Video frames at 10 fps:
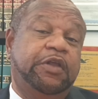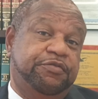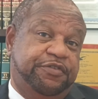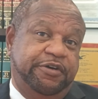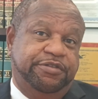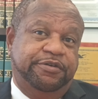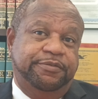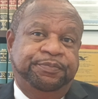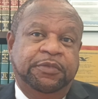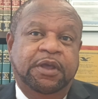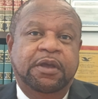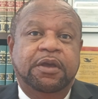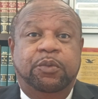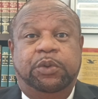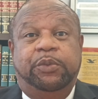Further,
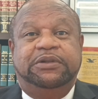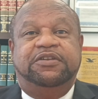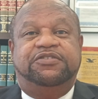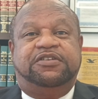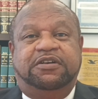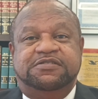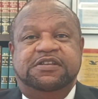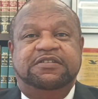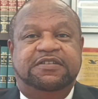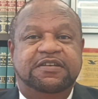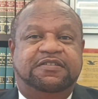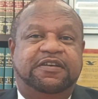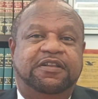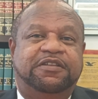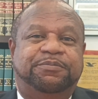we will discuss in
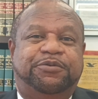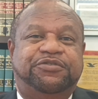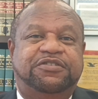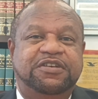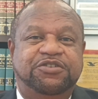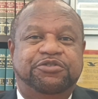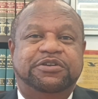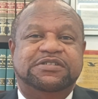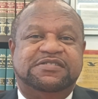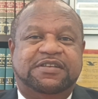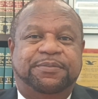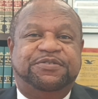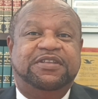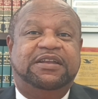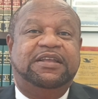detail the procedural steps
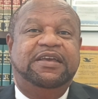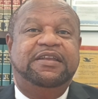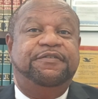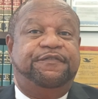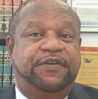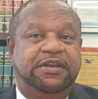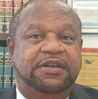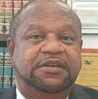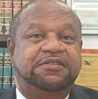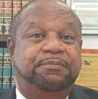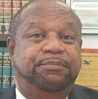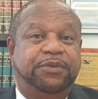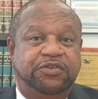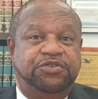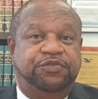that a defendant
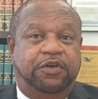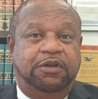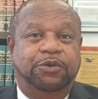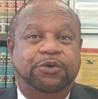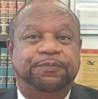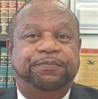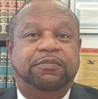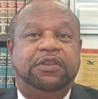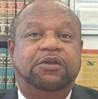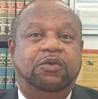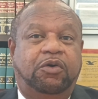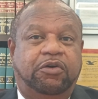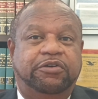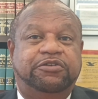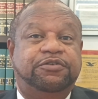must follow in
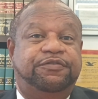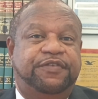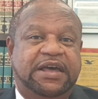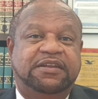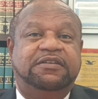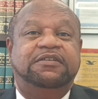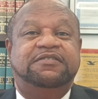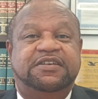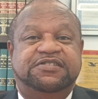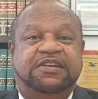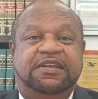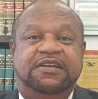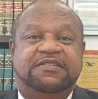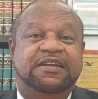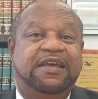order to validly
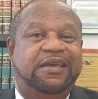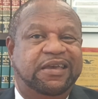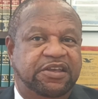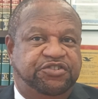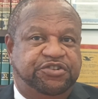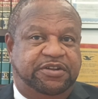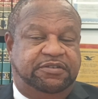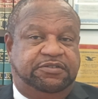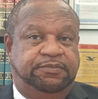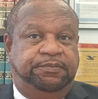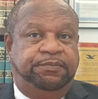designate an agent